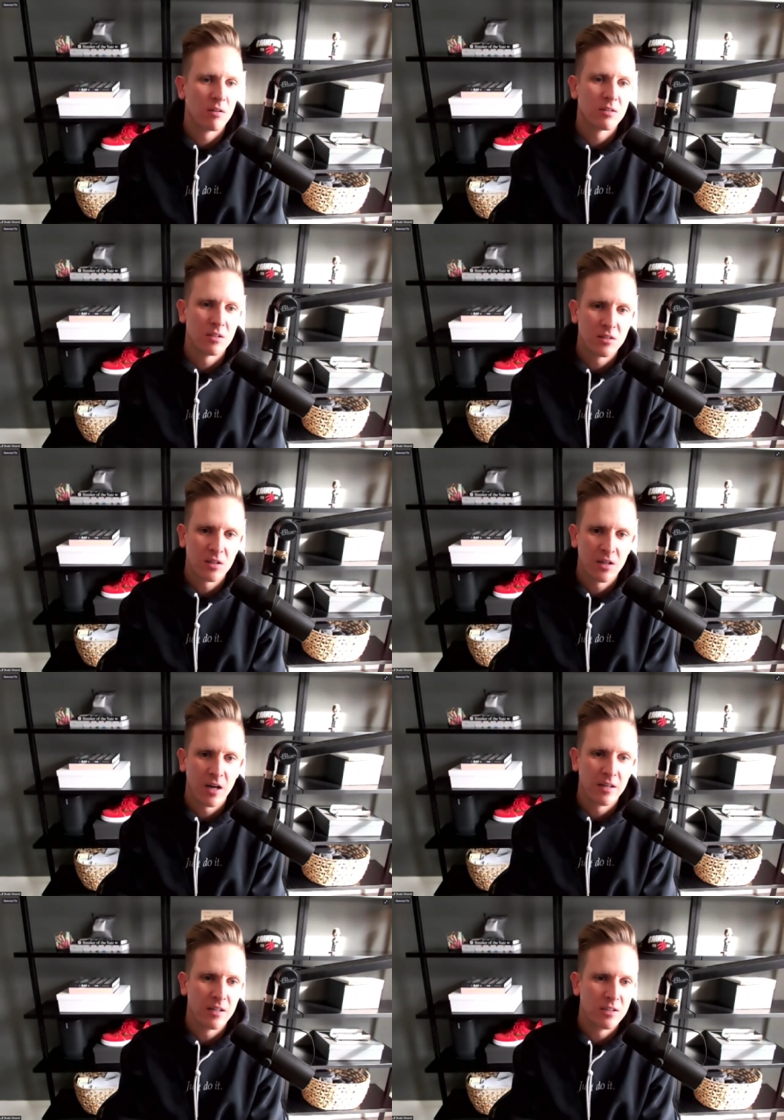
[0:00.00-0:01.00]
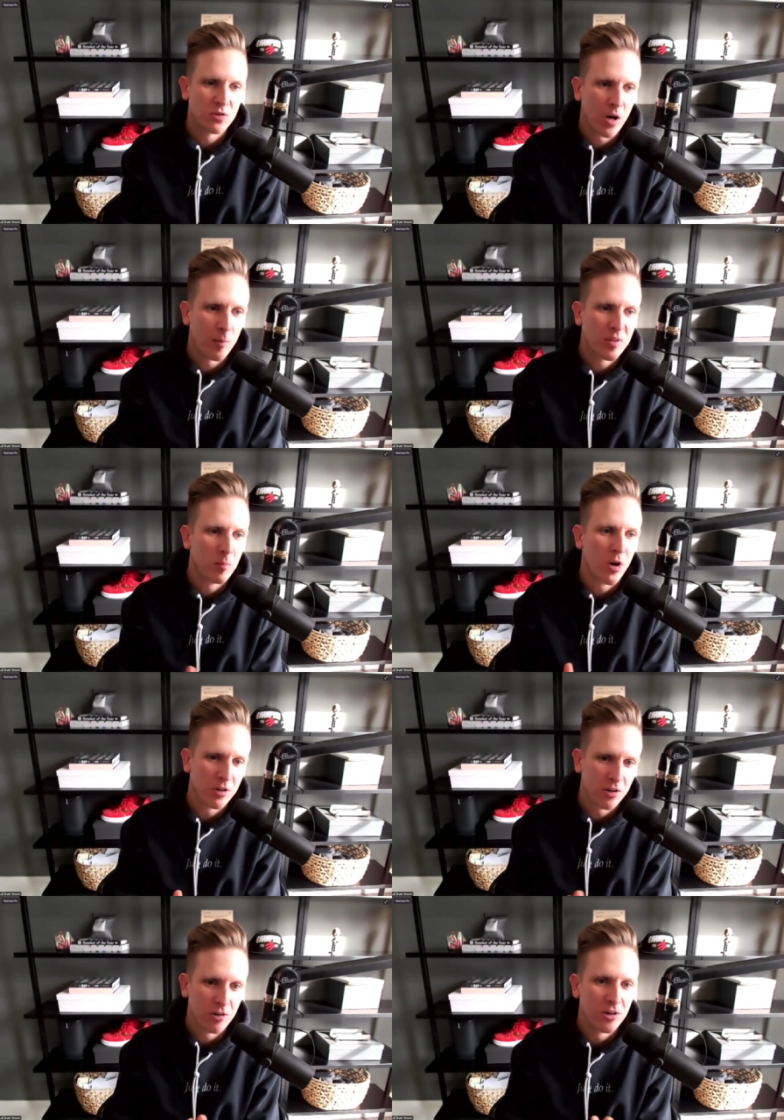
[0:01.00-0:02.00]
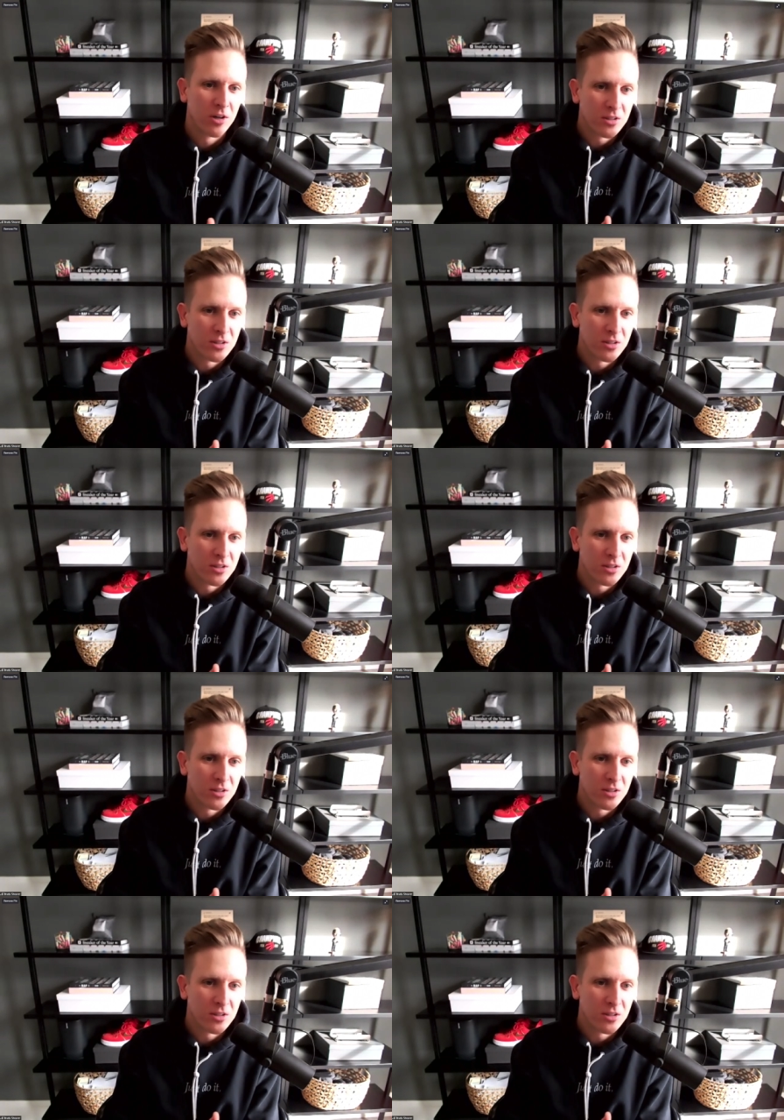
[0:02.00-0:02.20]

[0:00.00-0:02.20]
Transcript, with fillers: since the '90s. Drop the they, moniker. They did have